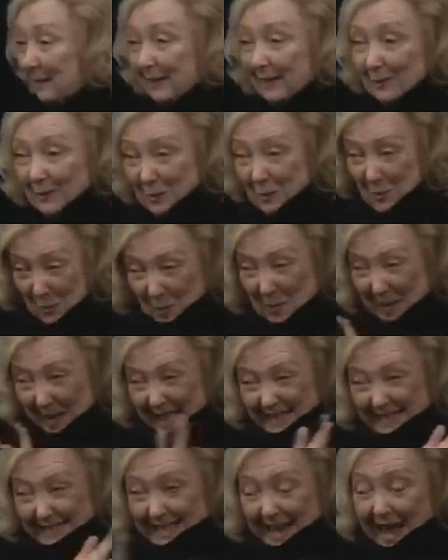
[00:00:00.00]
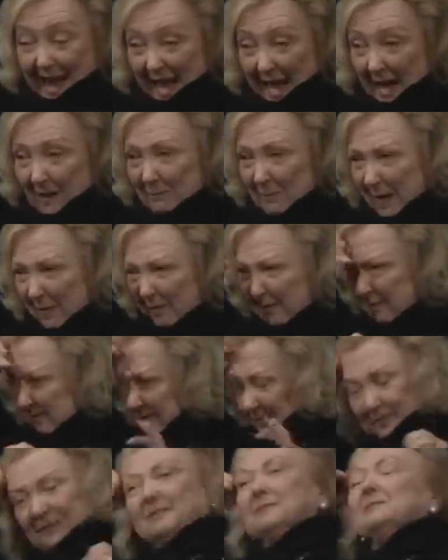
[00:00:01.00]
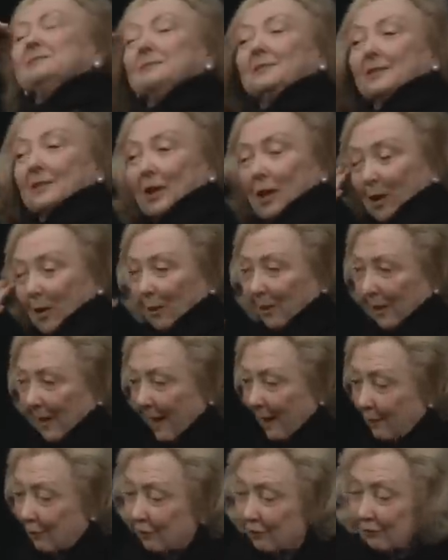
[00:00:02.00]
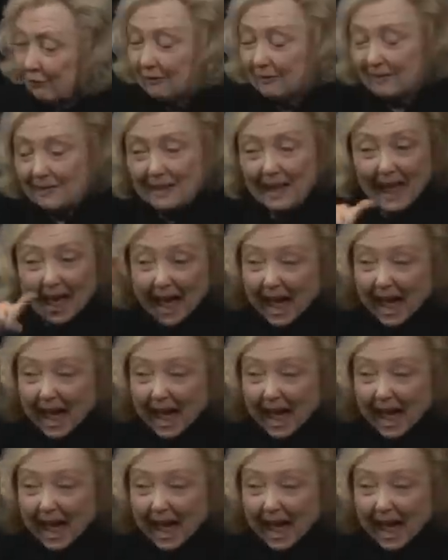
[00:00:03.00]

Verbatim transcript: what it was, but during that time, you know,